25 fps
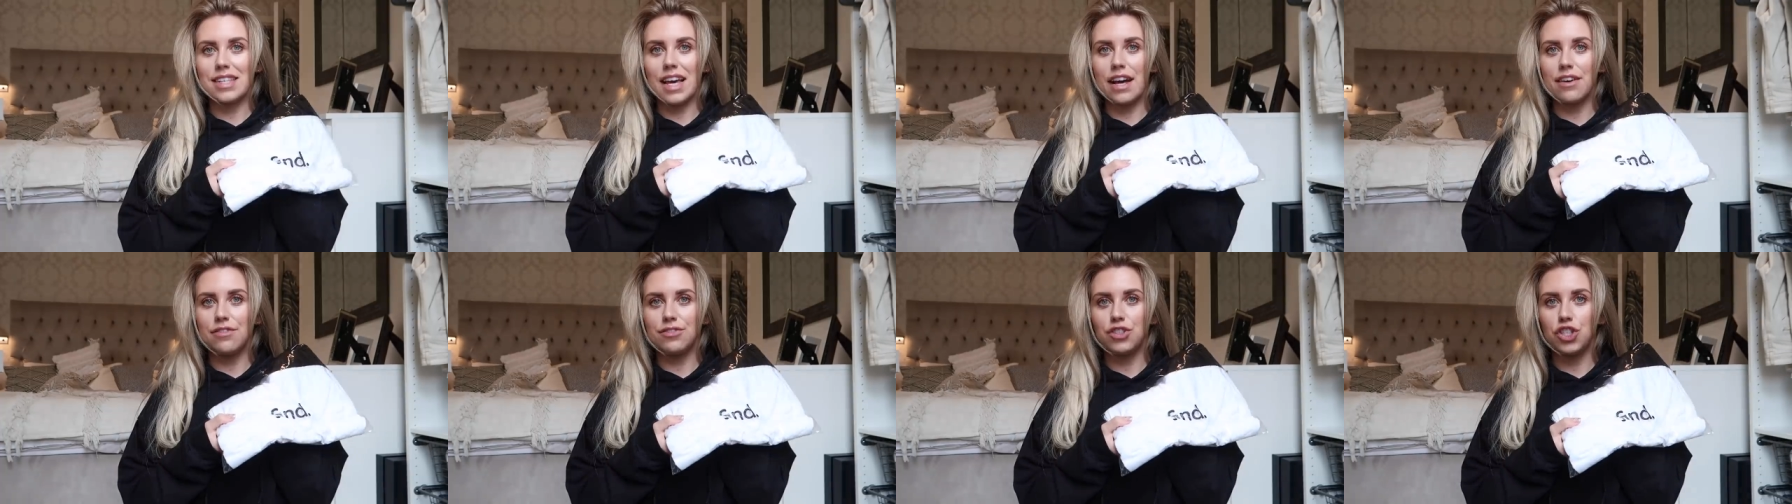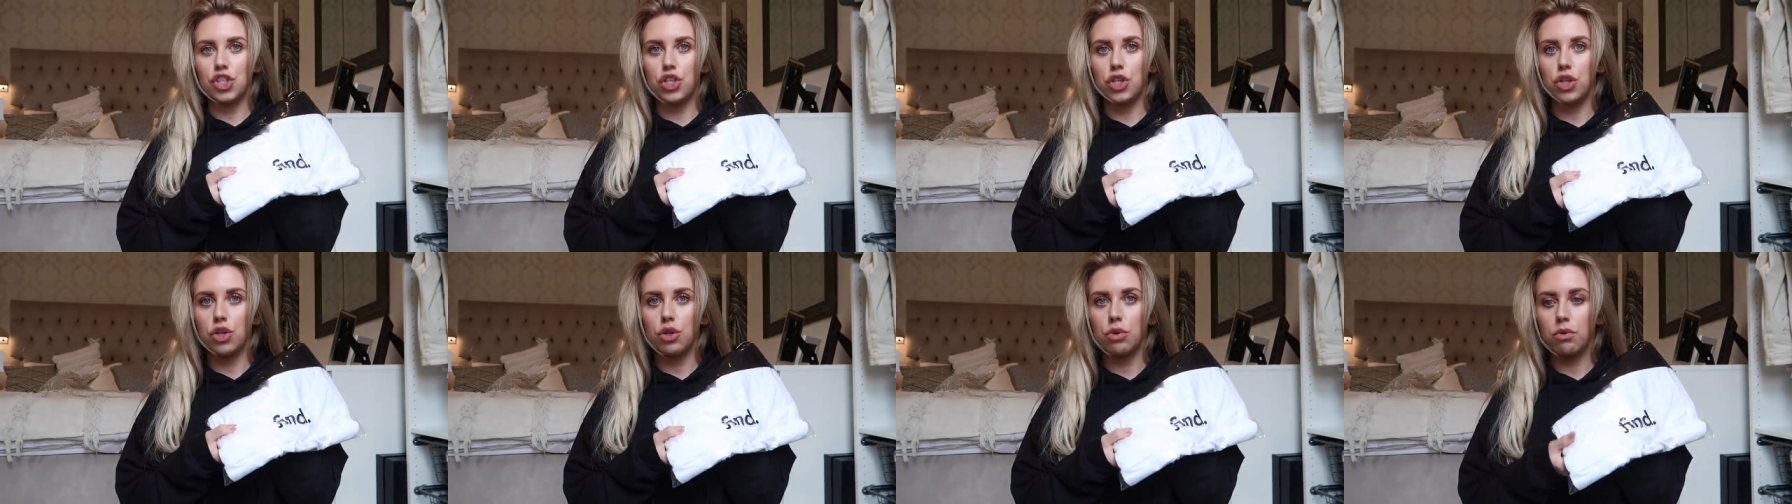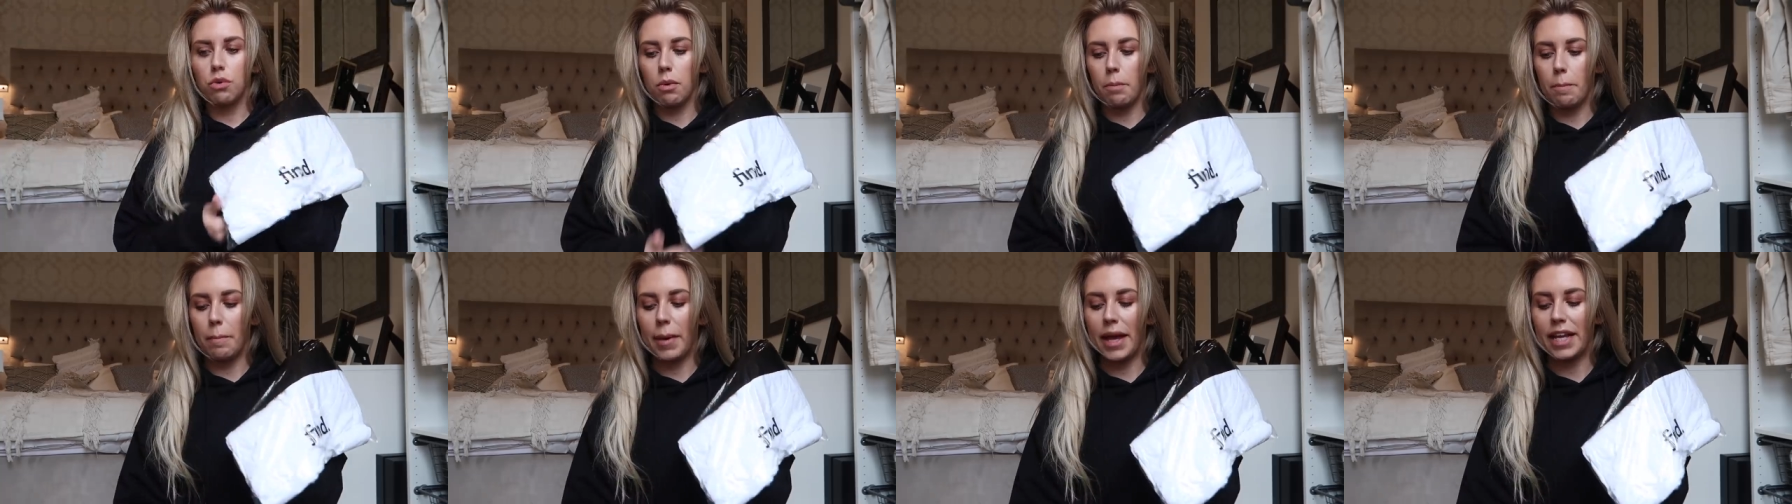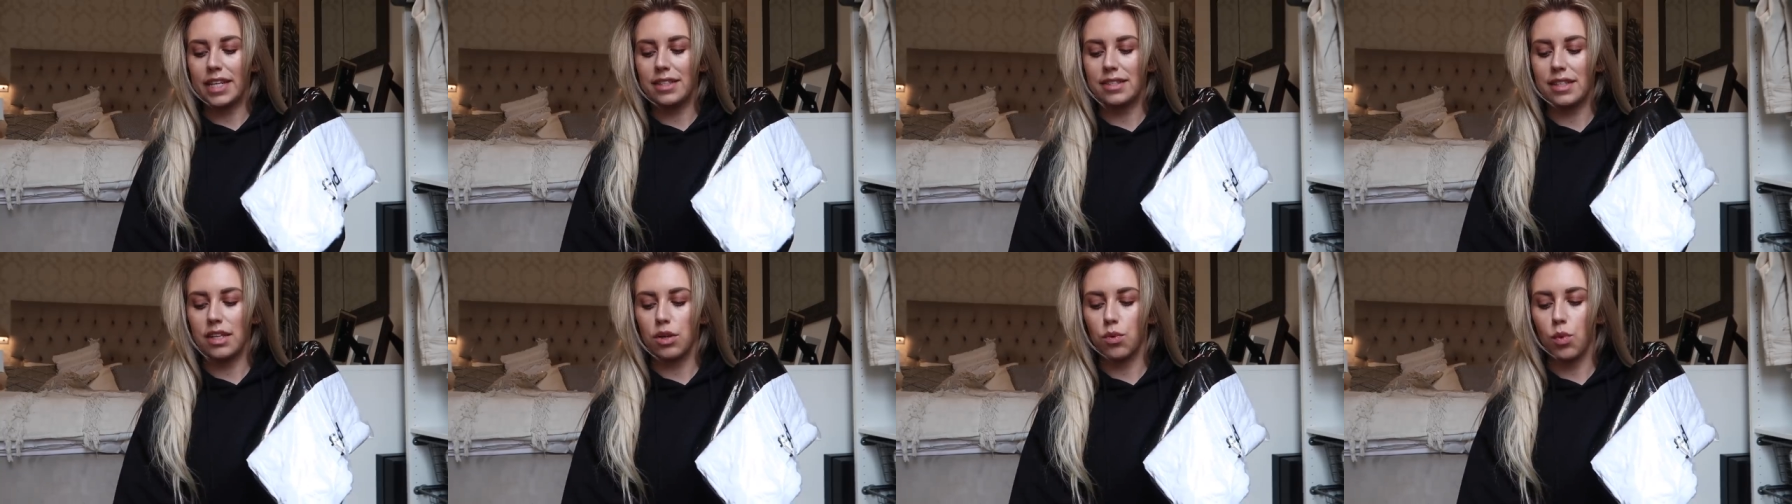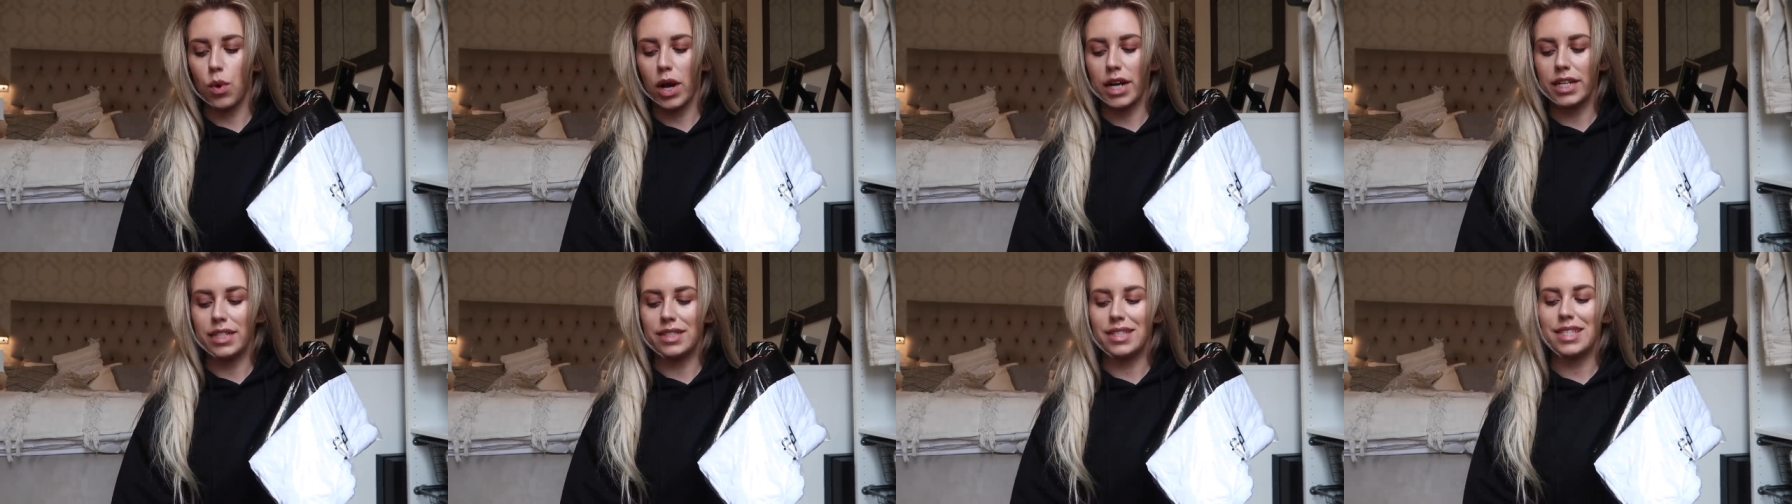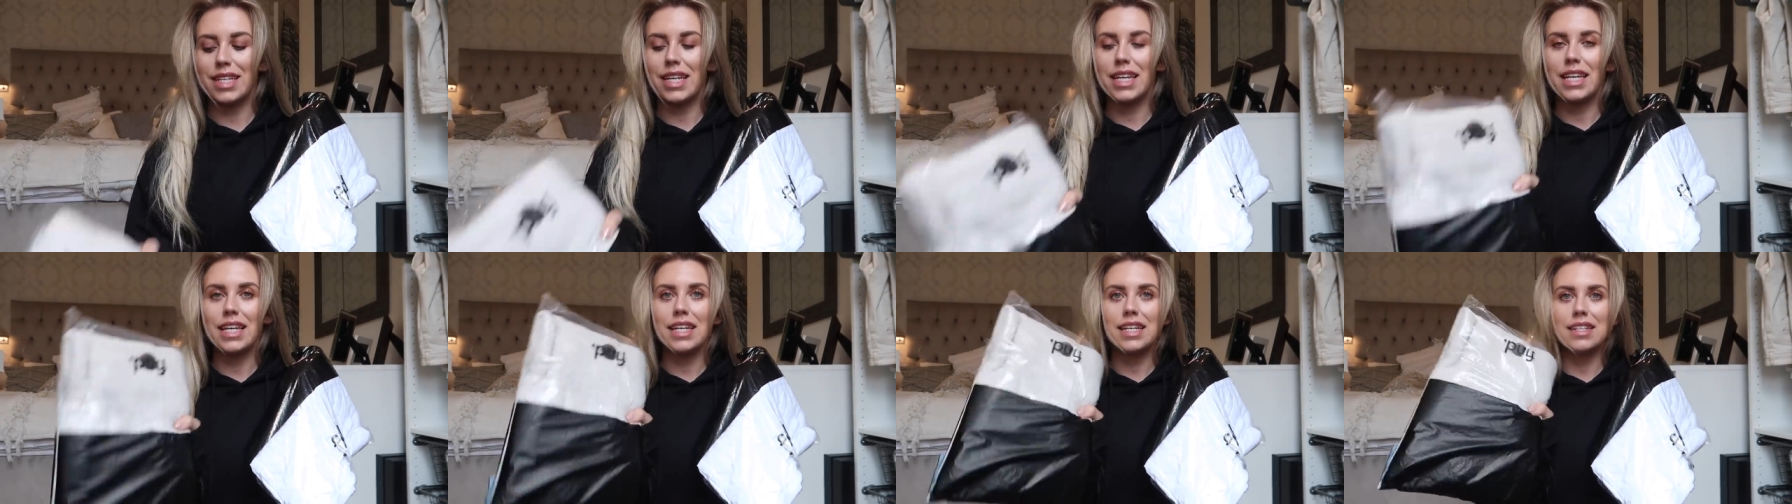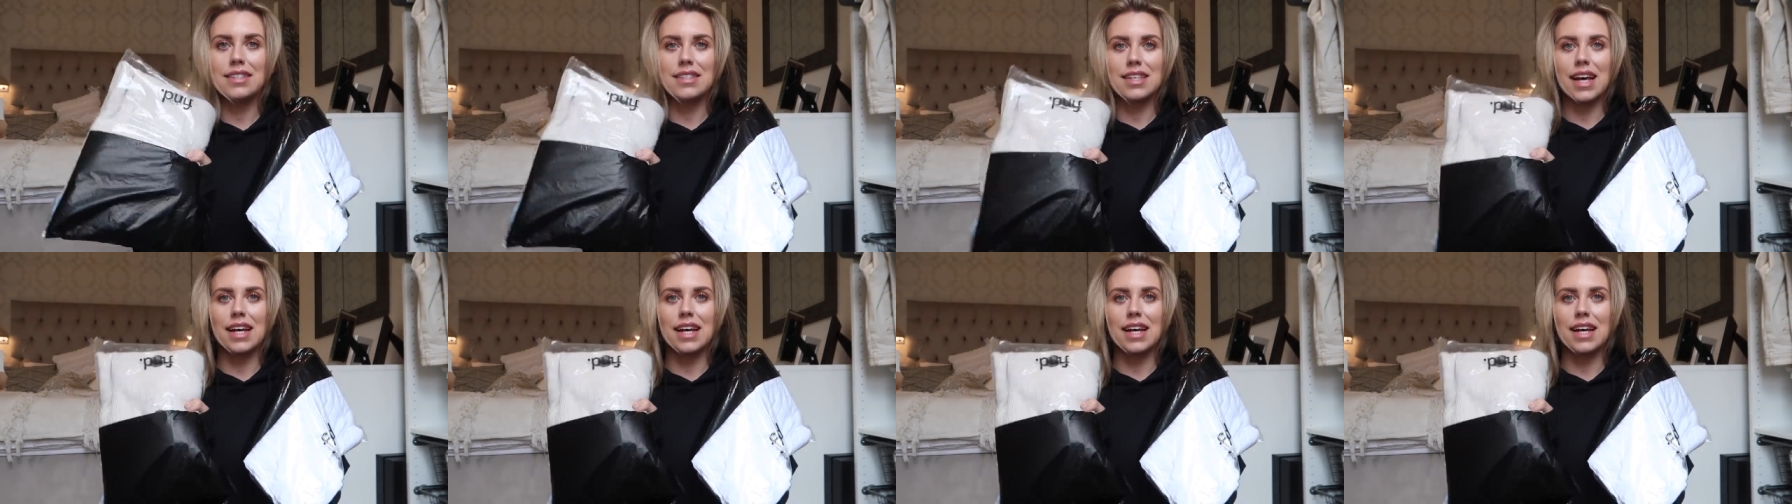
Set of two basic white tees,